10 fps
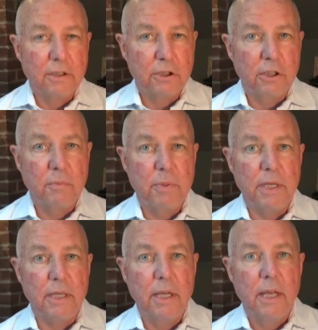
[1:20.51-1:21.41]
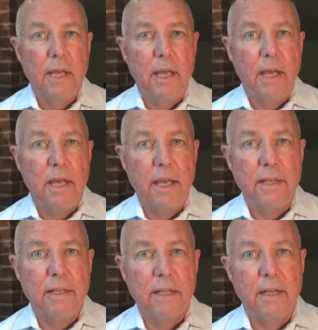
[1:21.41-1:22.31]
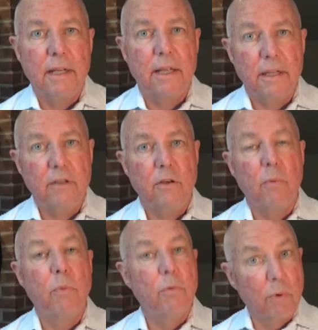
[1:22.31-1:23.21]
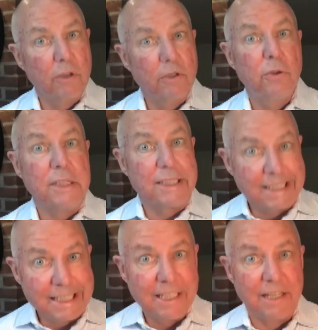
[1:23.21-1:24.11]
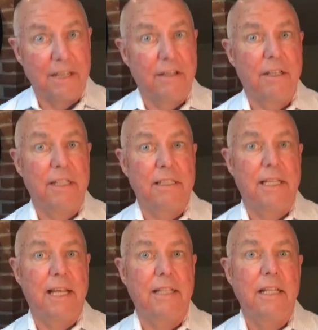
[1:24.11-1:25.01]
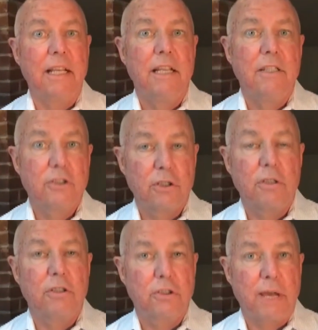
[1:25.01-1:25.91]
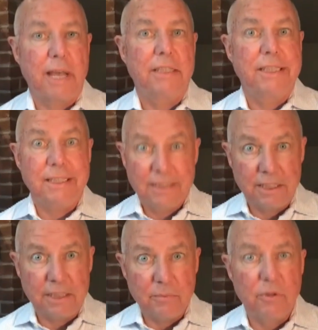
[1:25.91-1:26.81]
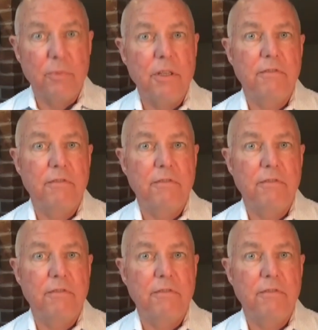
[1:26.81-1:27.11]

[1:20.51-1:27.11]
there should be. And, uh, you know, what you can see here is that certain strategies seem to be